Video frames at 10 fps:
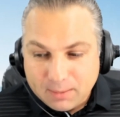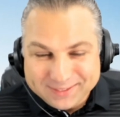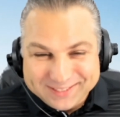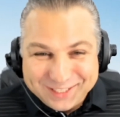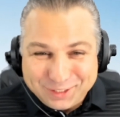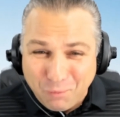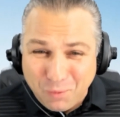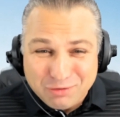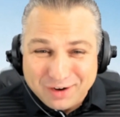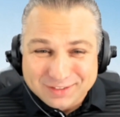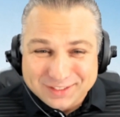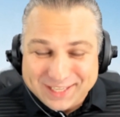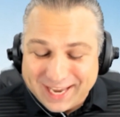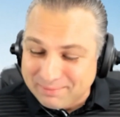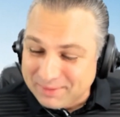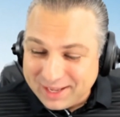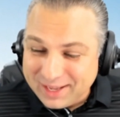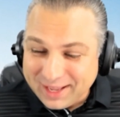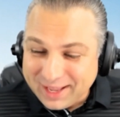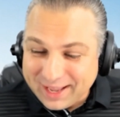But that's a well-rounded game.
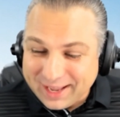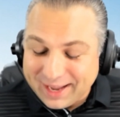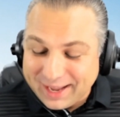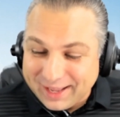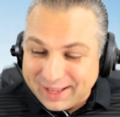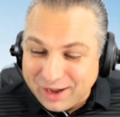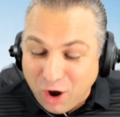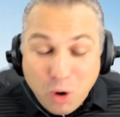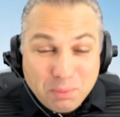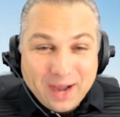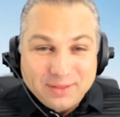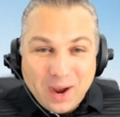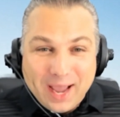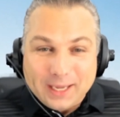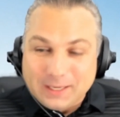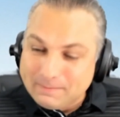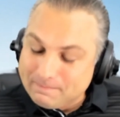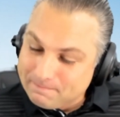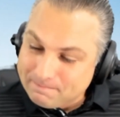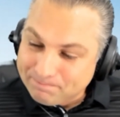Oh, by the way,
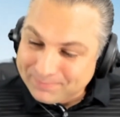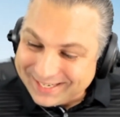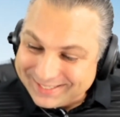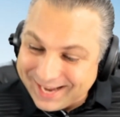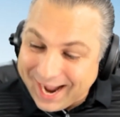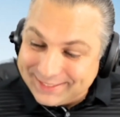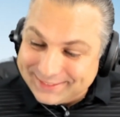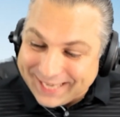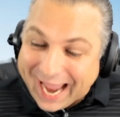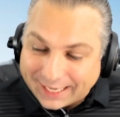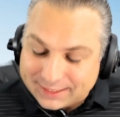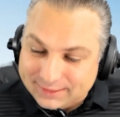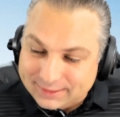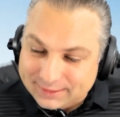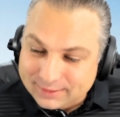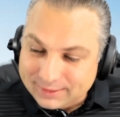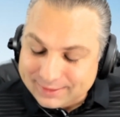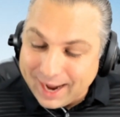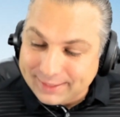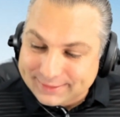nine sacks,
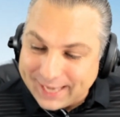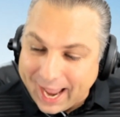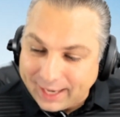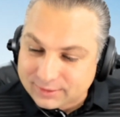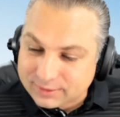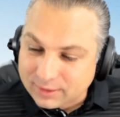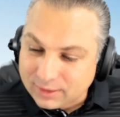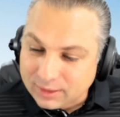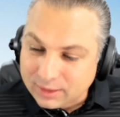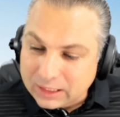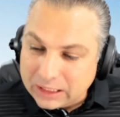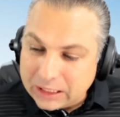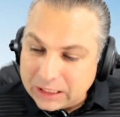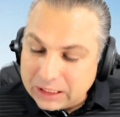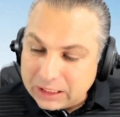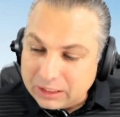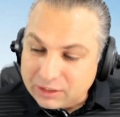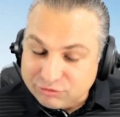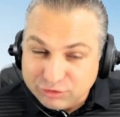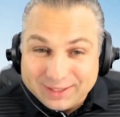nine sacks
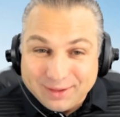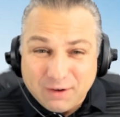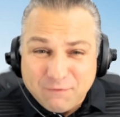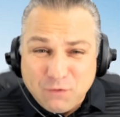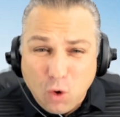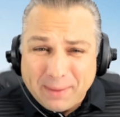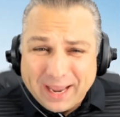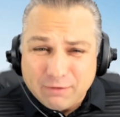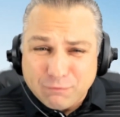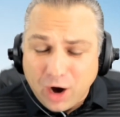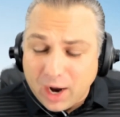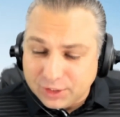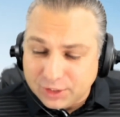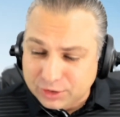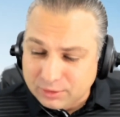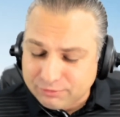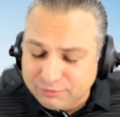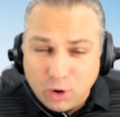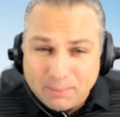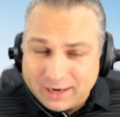really with a four man rush,
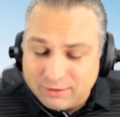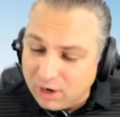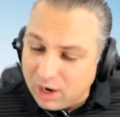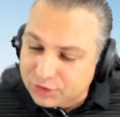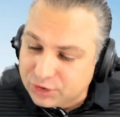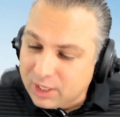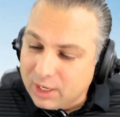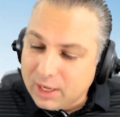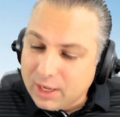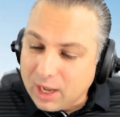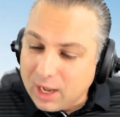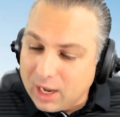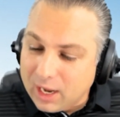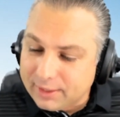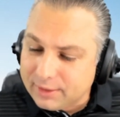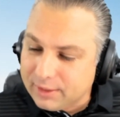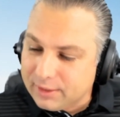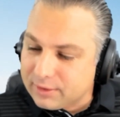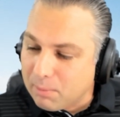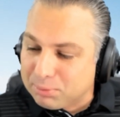four man rush, uh,
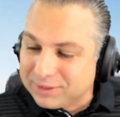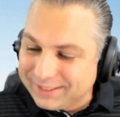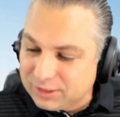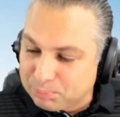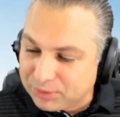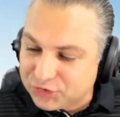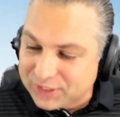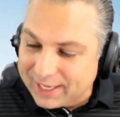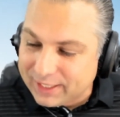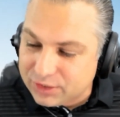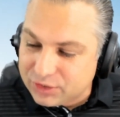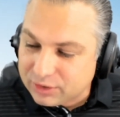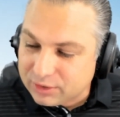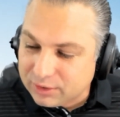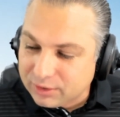the blitz percentage